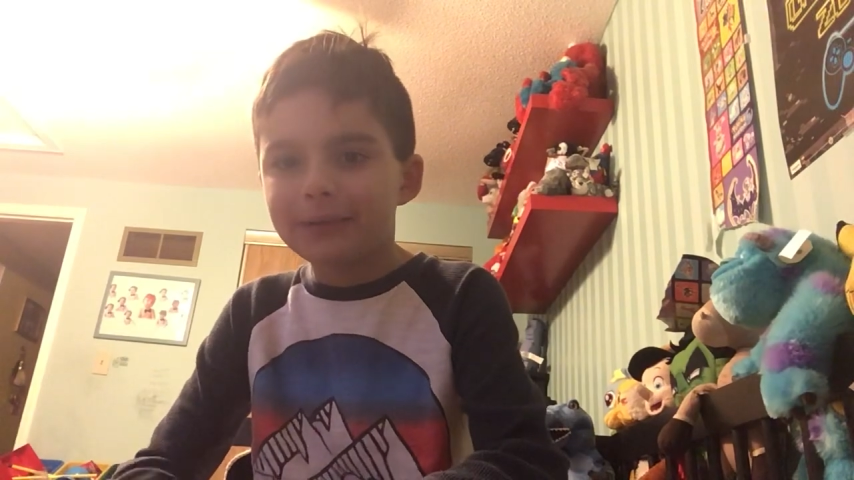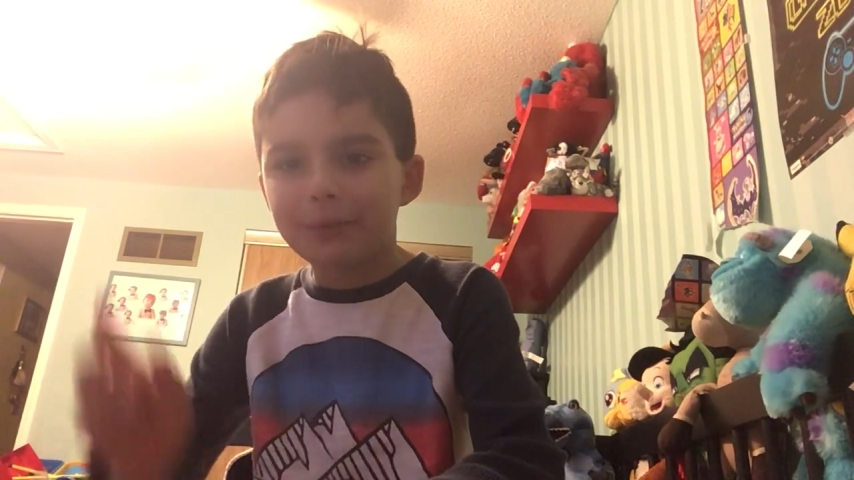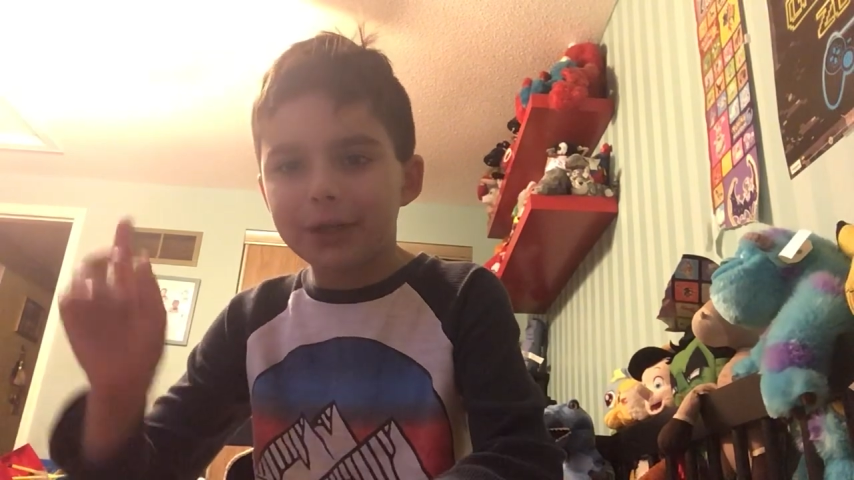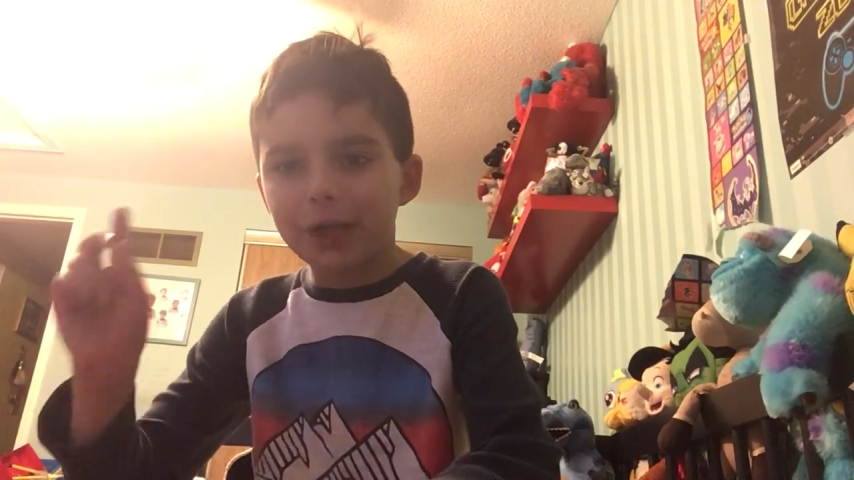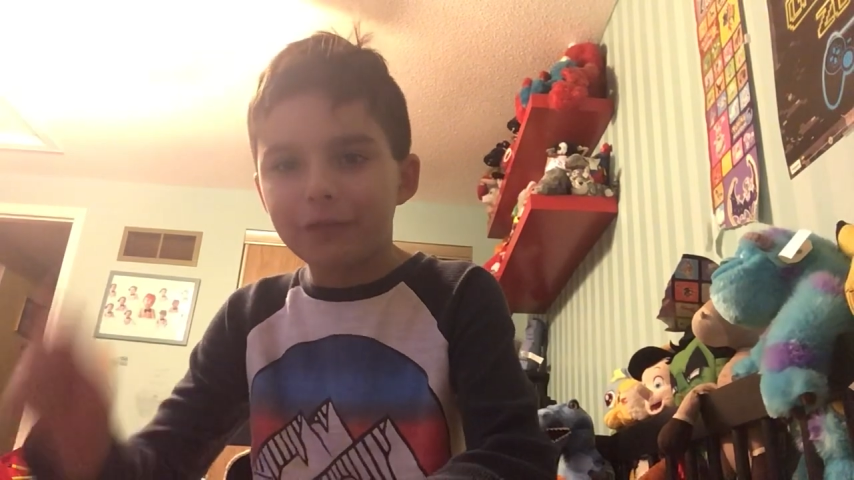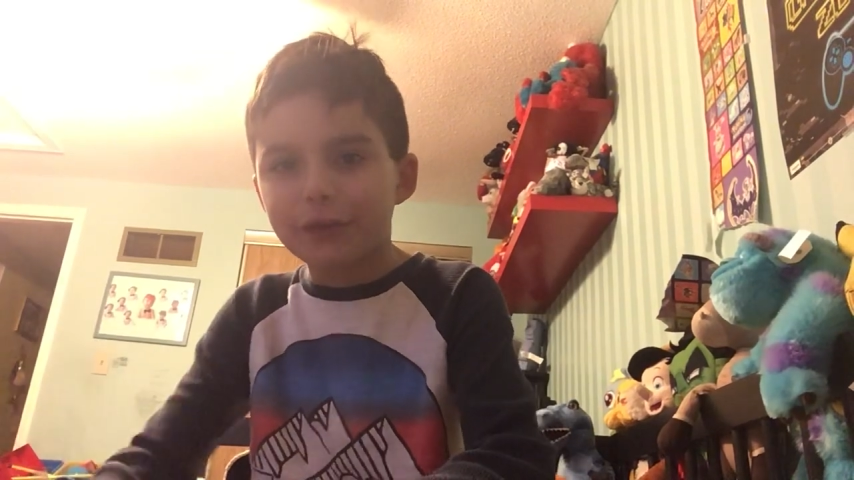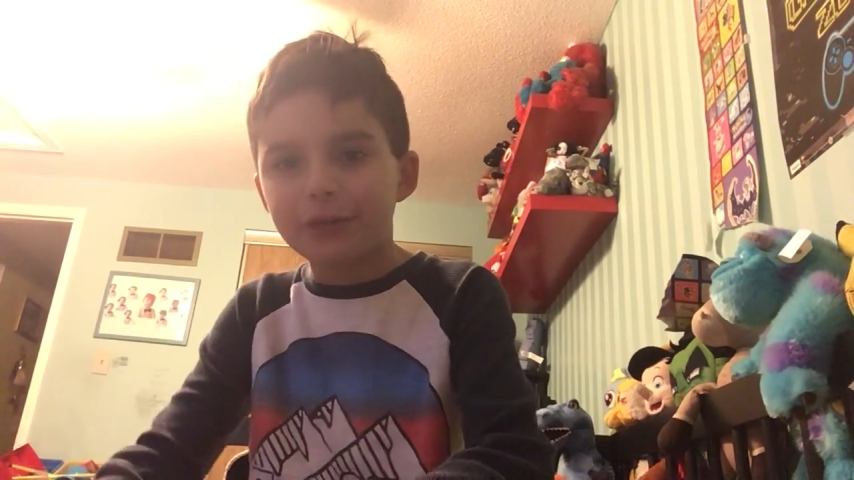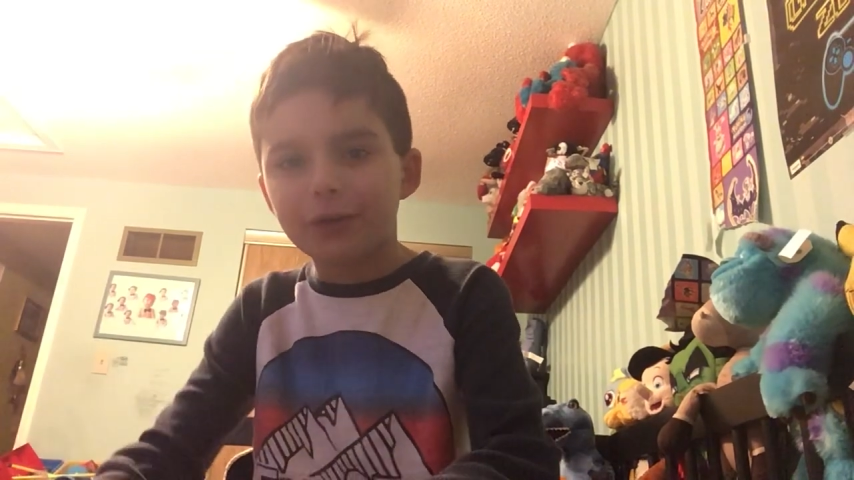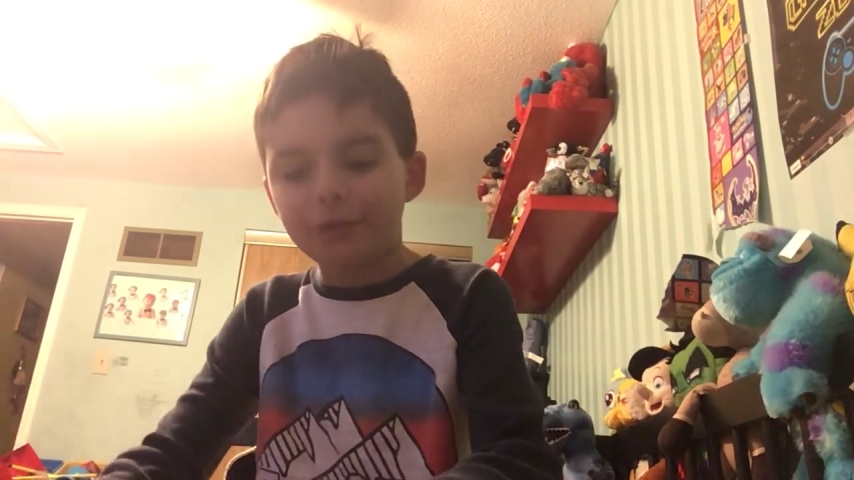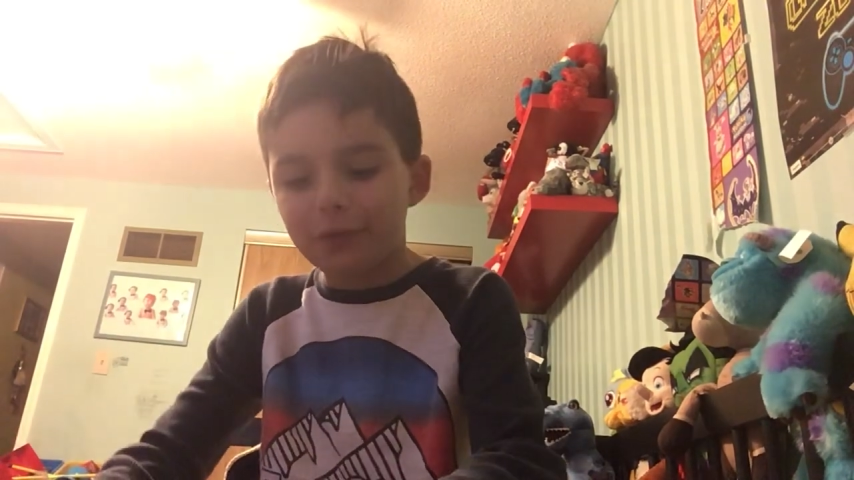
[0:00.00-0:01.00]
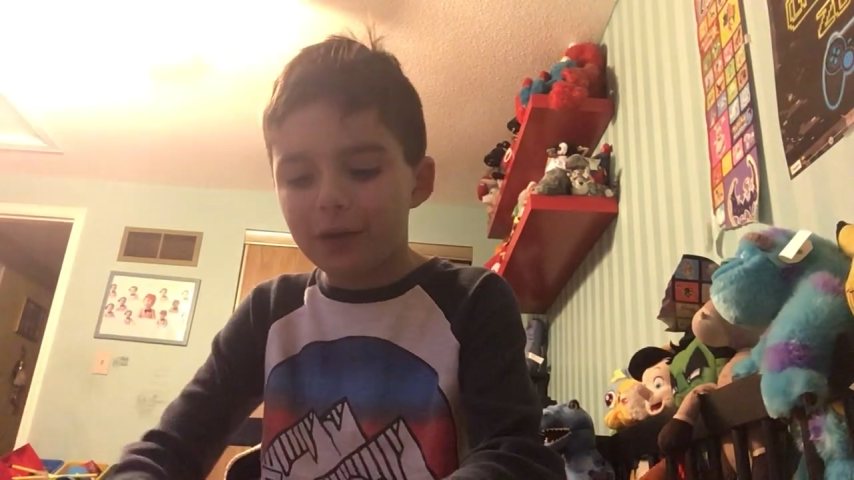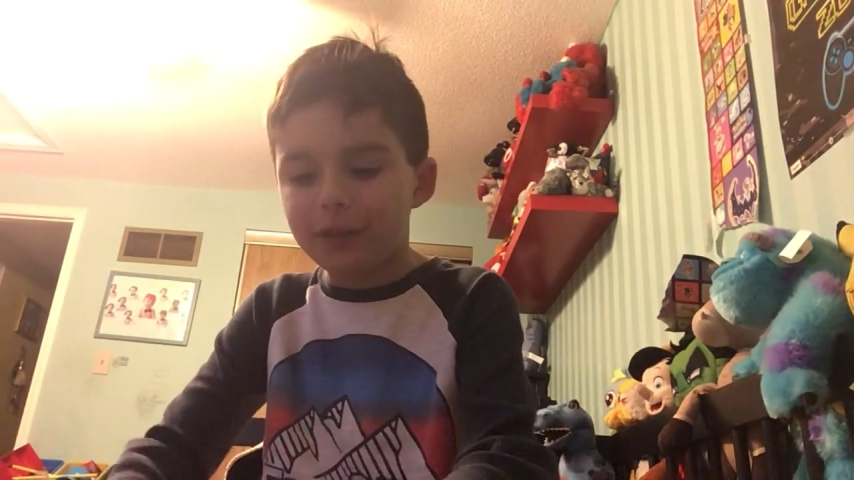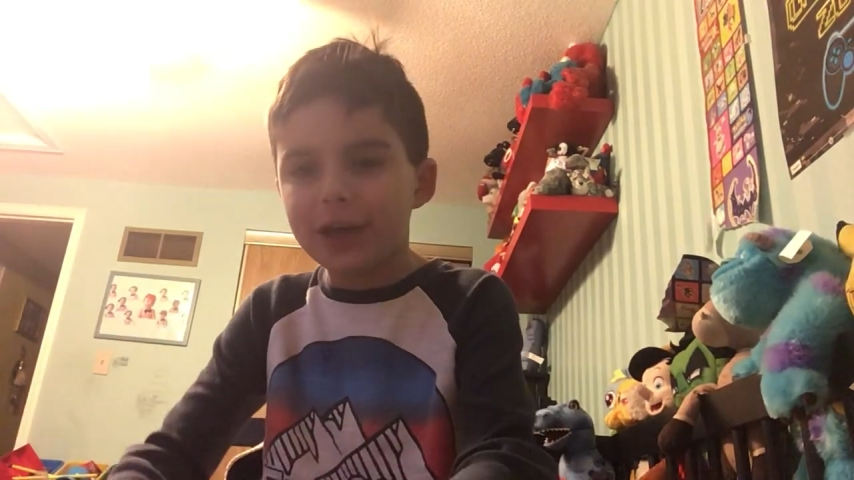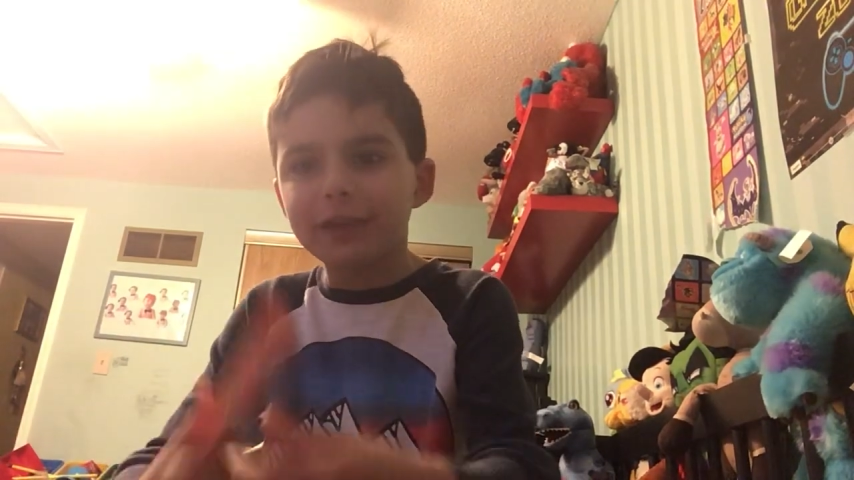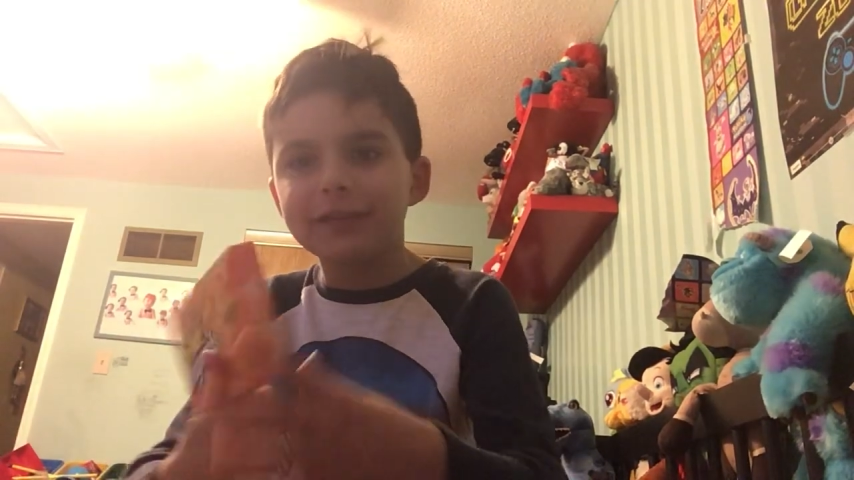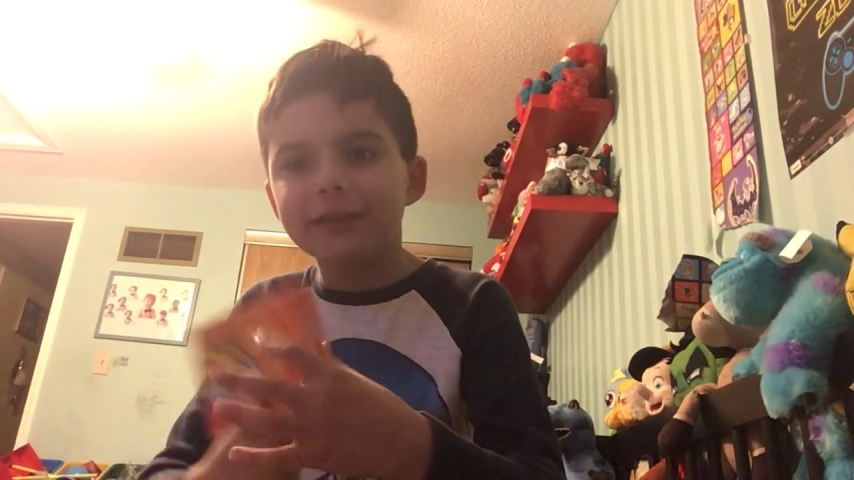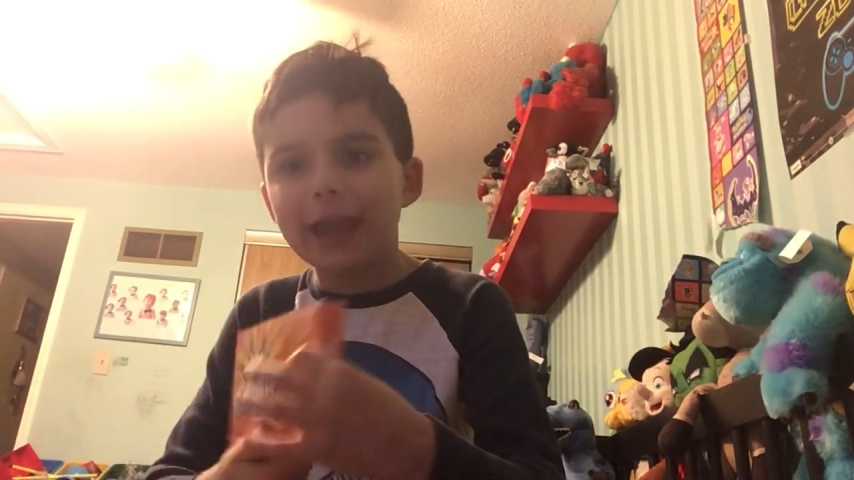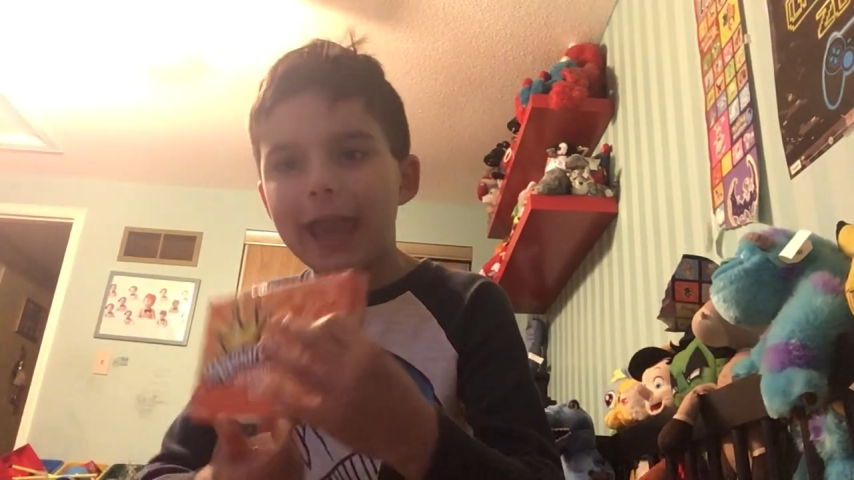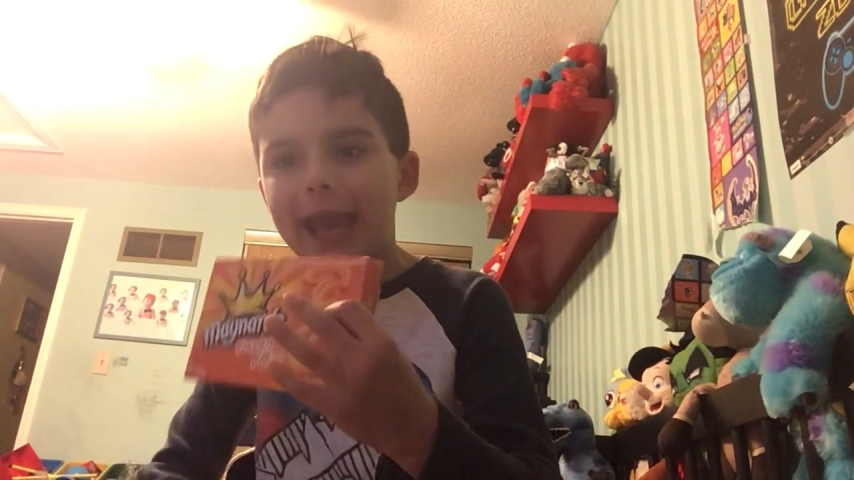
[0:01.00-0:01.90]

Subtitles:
what do you have to do for this?